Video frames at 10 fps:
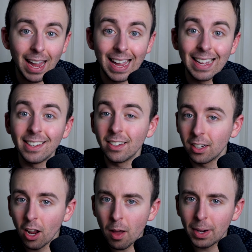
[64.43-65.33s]
and
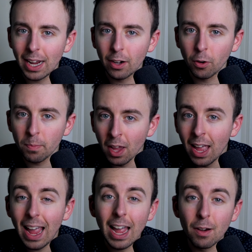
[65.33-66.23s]
denominator
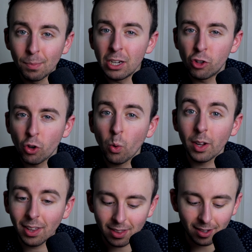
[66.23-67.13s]
and be sure
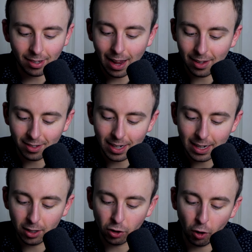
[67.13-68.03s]
that this has an
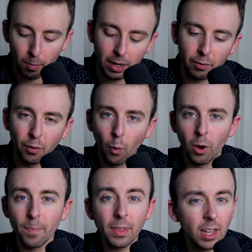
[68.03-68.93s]
indeterminate
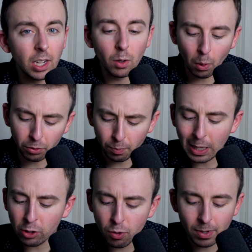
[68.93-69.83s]
form. Won't
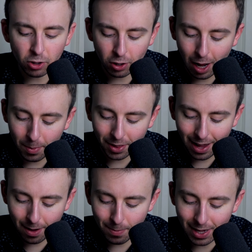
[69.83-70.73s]
spend too much time on
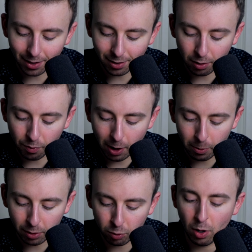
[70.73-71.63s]
that because it's
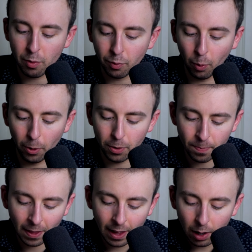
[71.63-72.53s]
very straightforward.
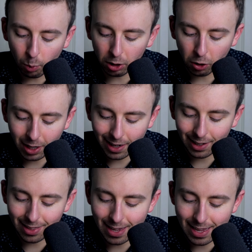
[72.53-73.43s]
We're looking
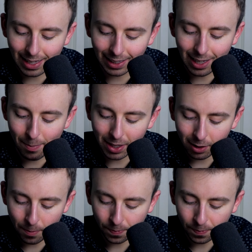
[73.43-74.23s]
at the limit